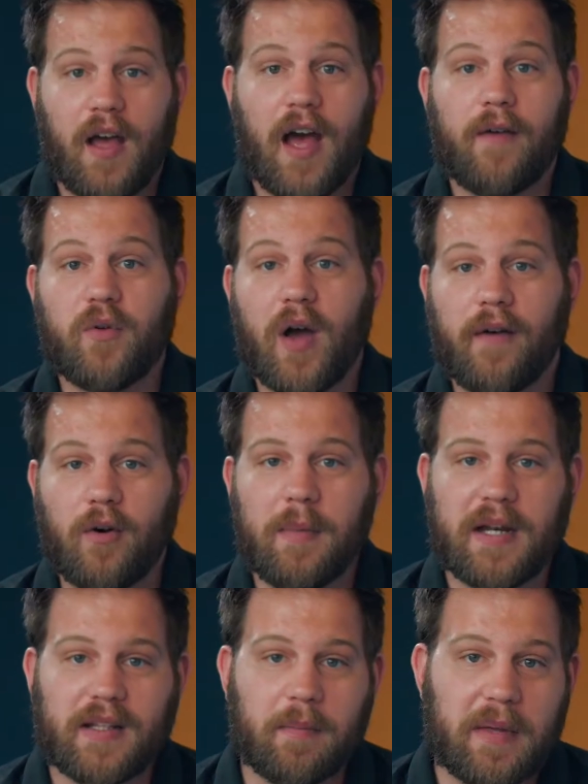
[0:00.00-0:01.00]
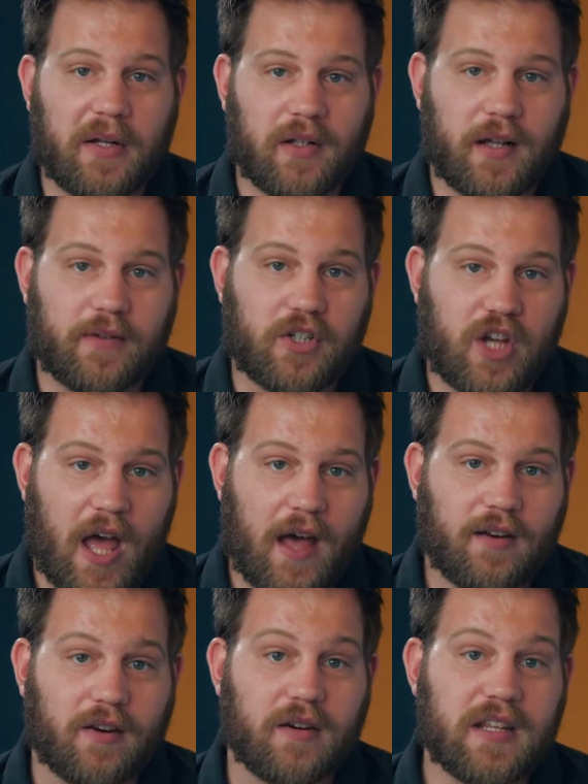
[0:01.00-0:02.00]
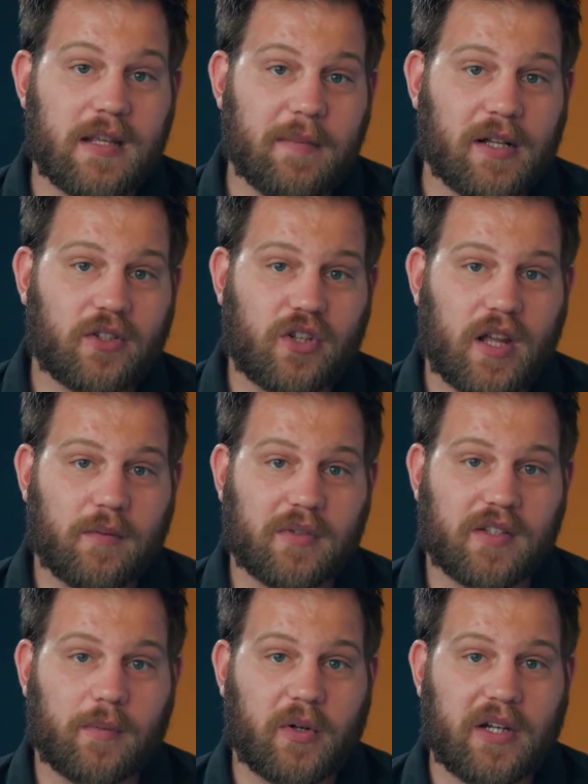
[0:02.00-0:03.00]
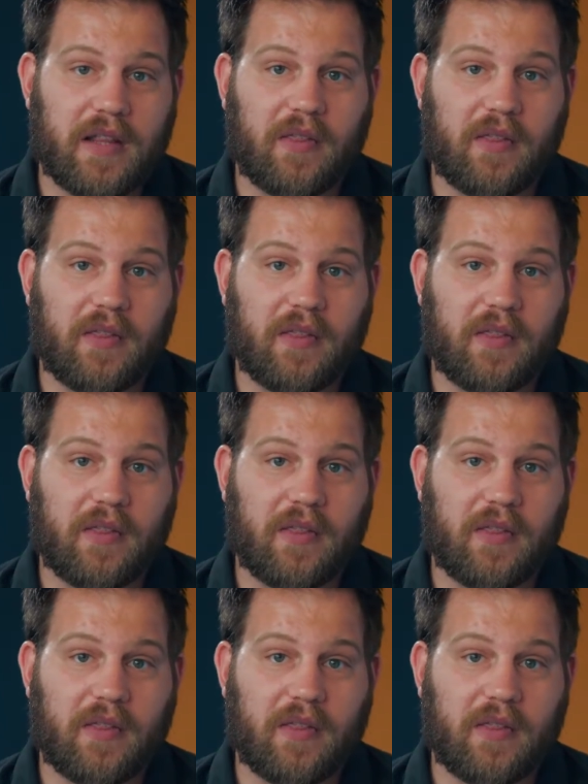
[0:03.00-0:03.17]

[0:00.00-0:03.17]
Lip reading: Have you ever been in the middle of a chat or an email chain with someone and